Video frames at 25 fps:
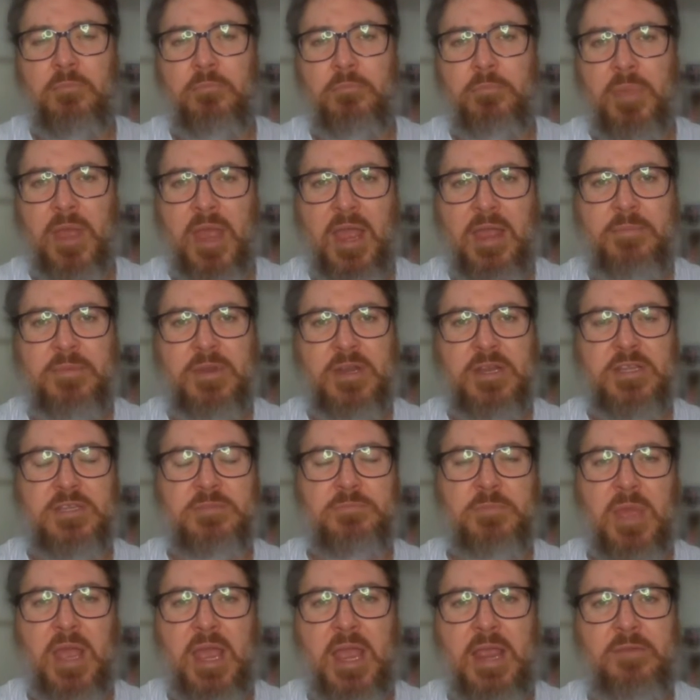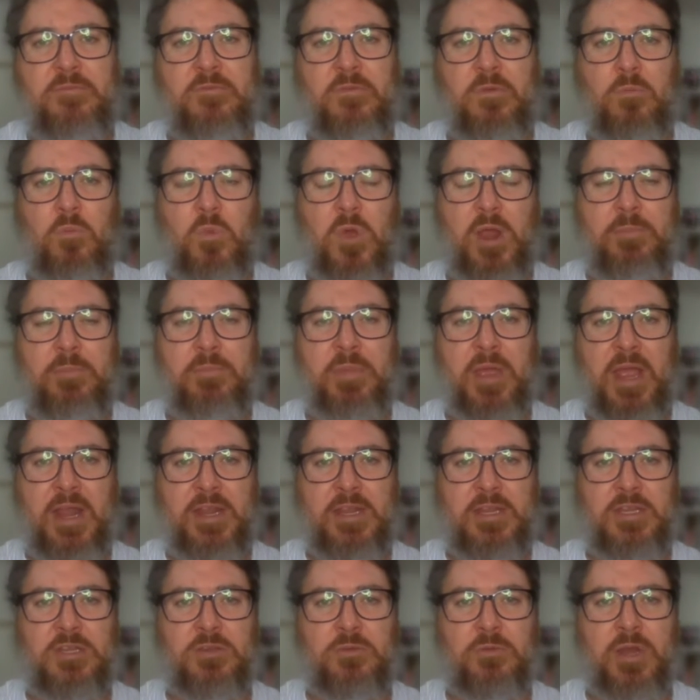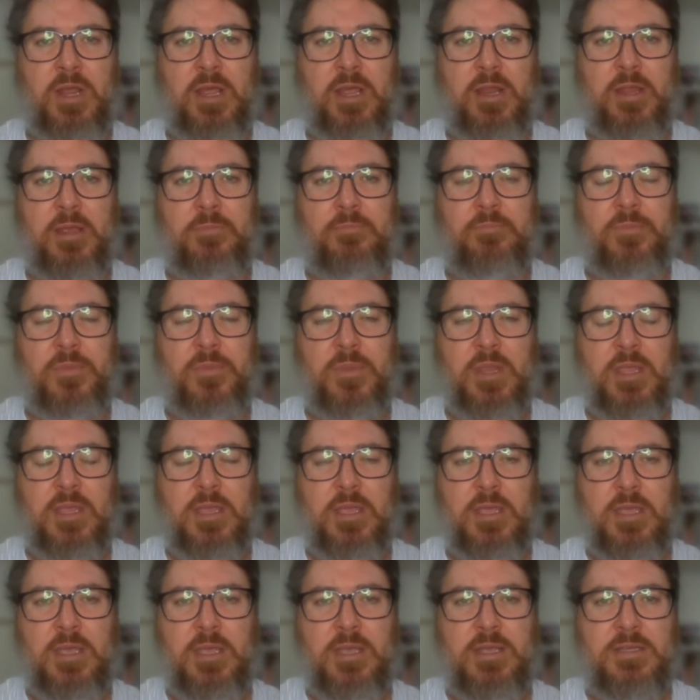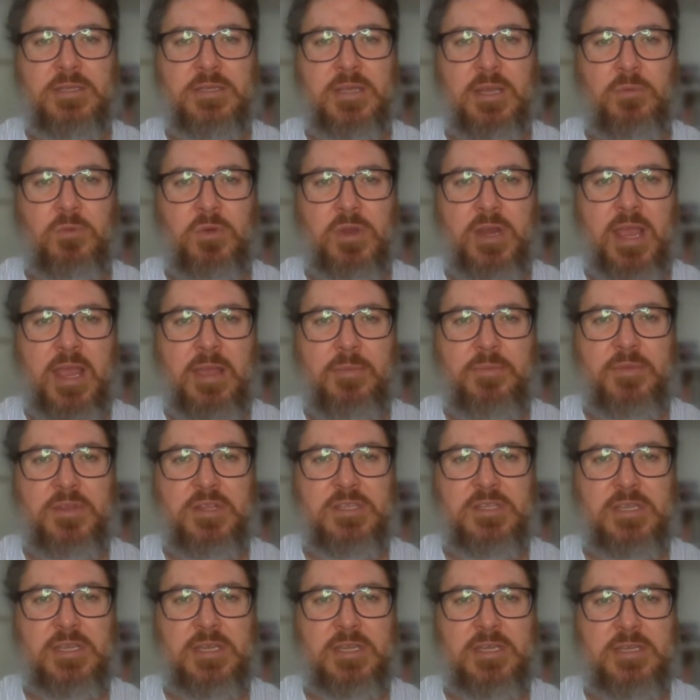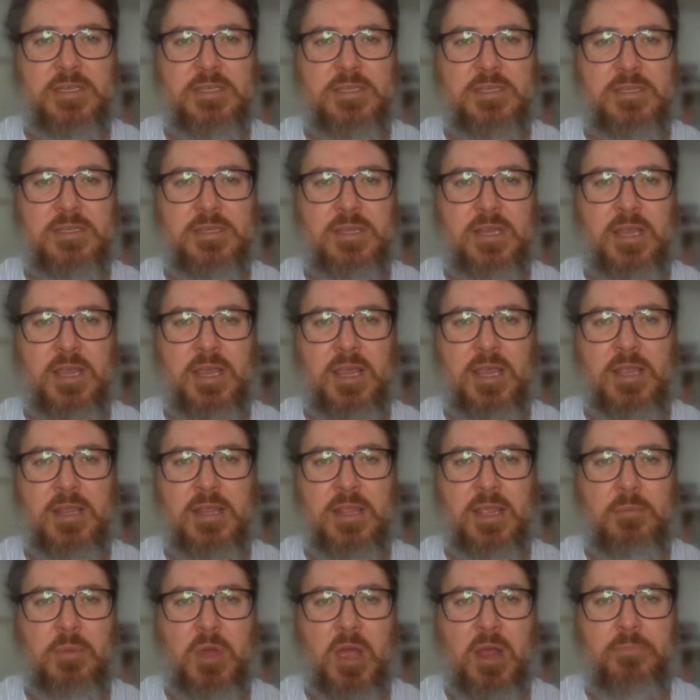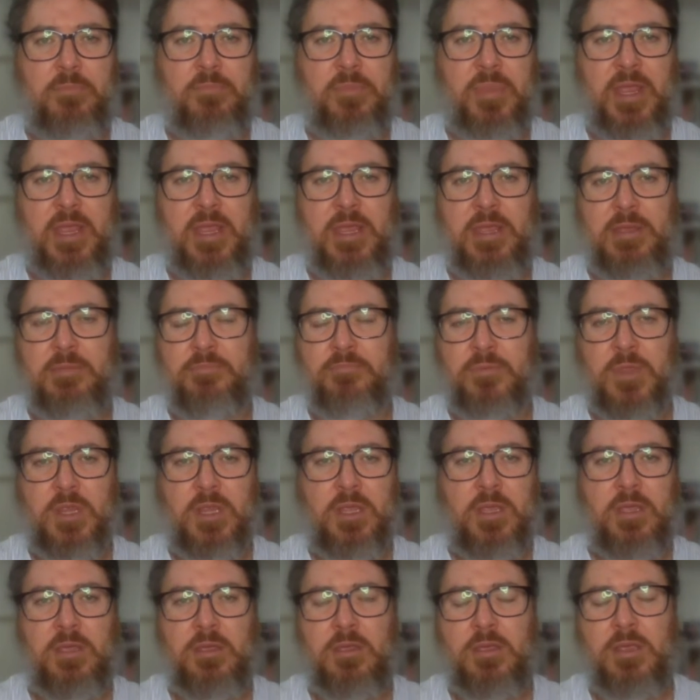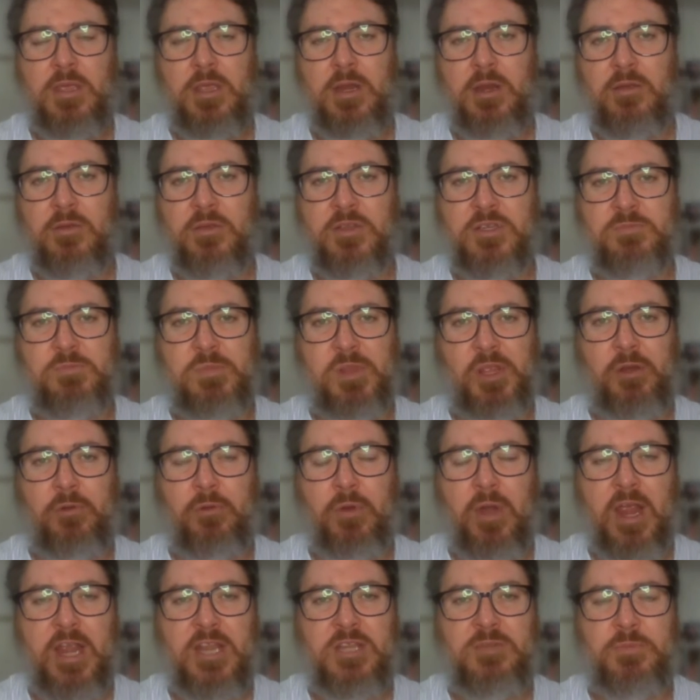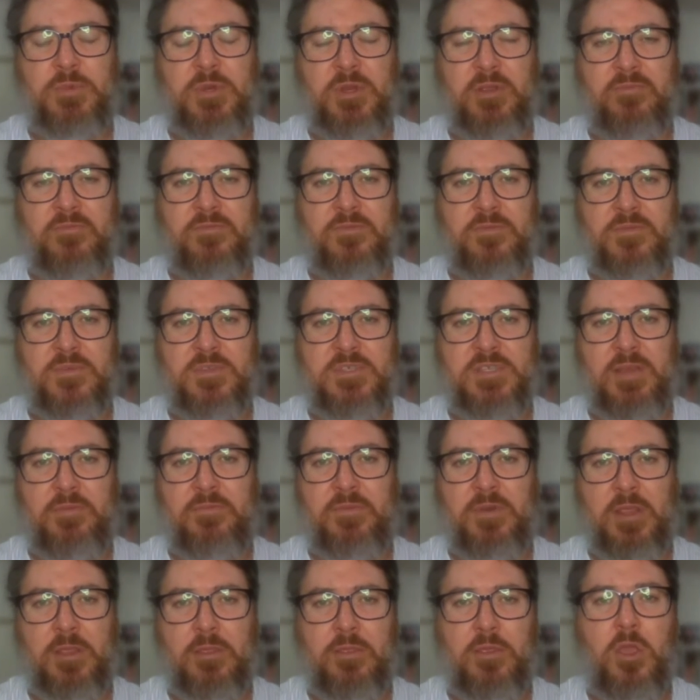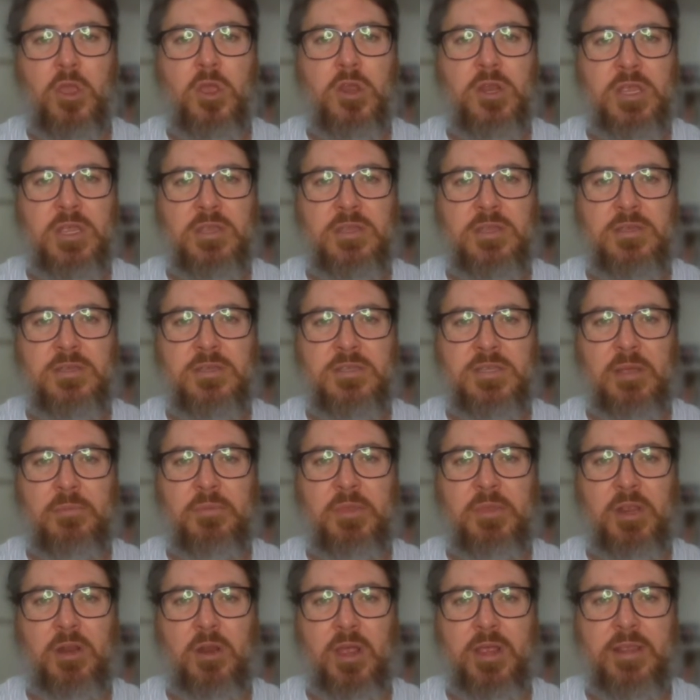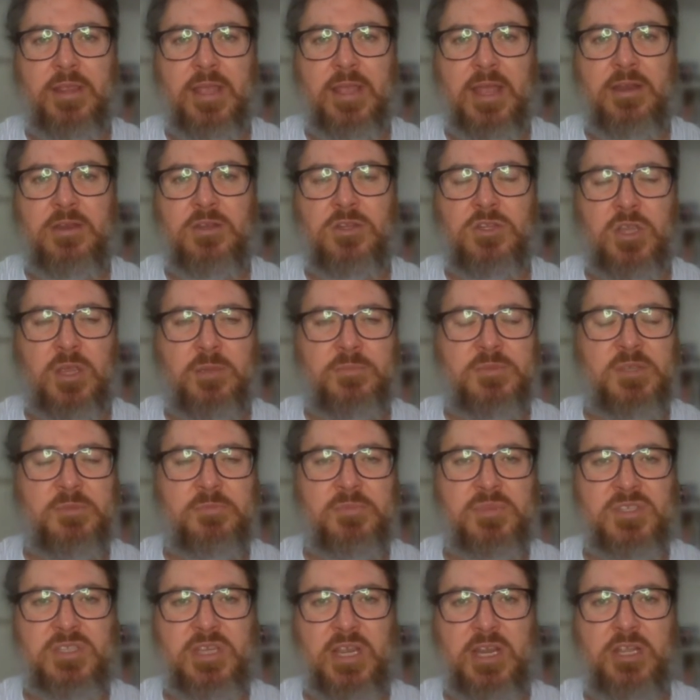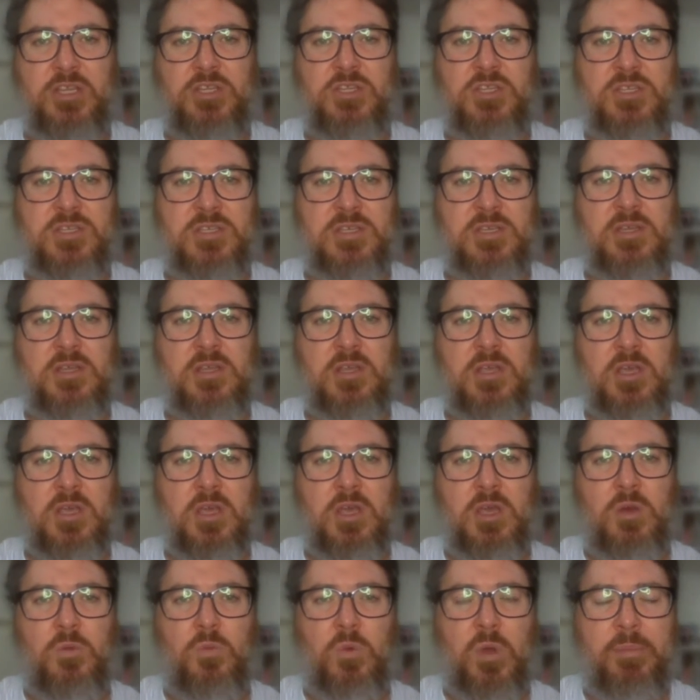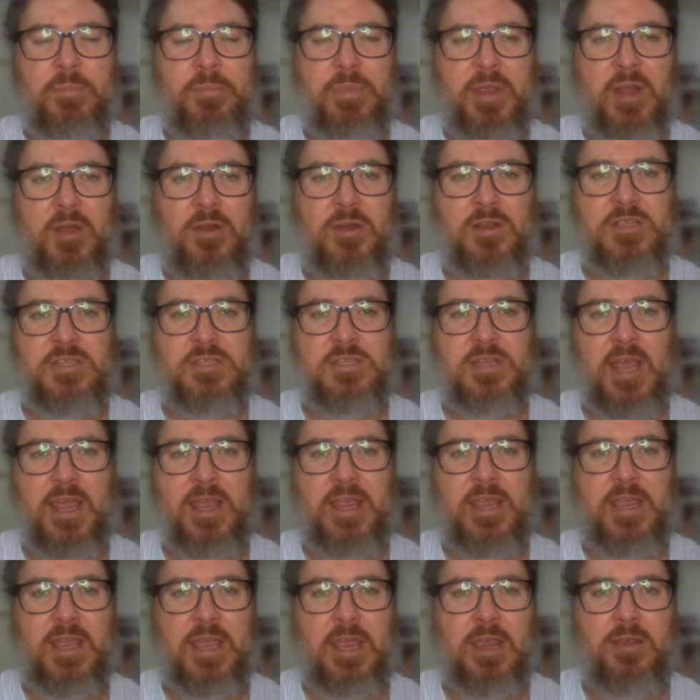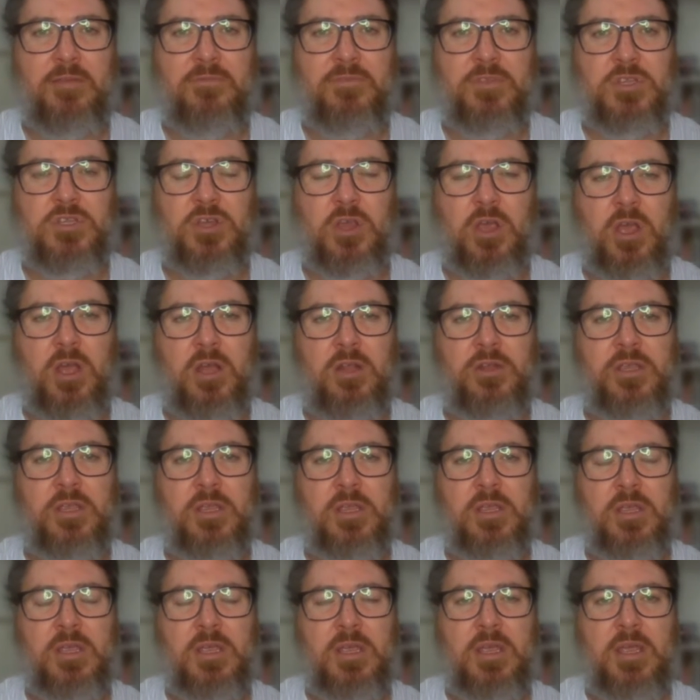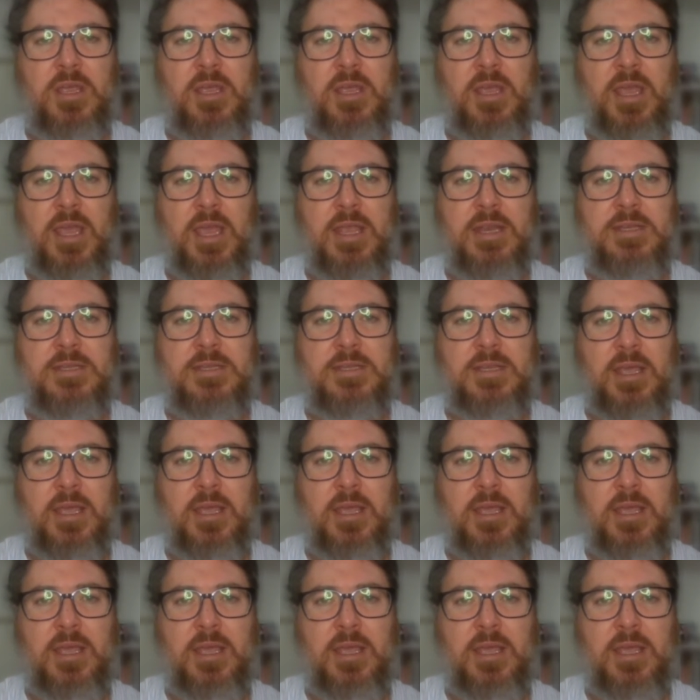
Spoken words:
payment is made from one party to another. And so what happens is there might be a split arrangement of 70-30, something like that, in terms of percentages. One parent's taking care of the child, and